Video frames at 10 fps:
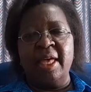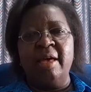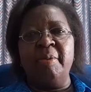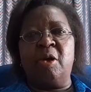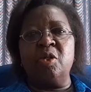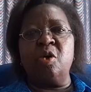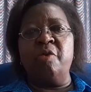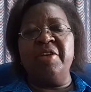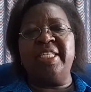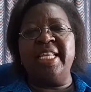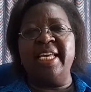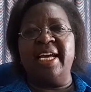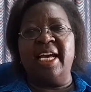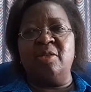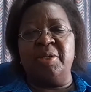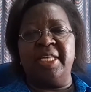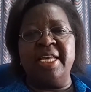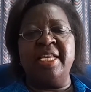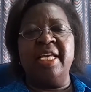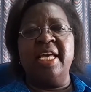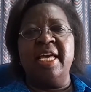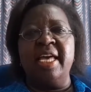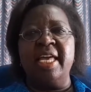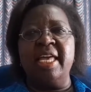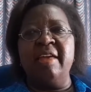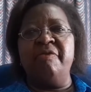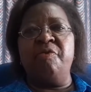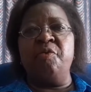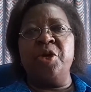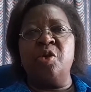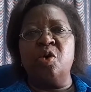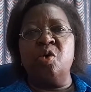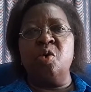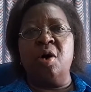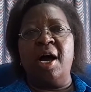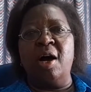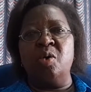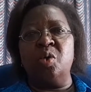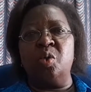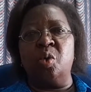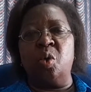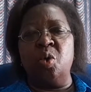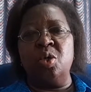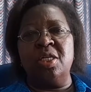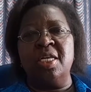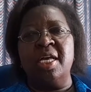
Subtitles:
Because obviously, as we said, if we don't know how to hold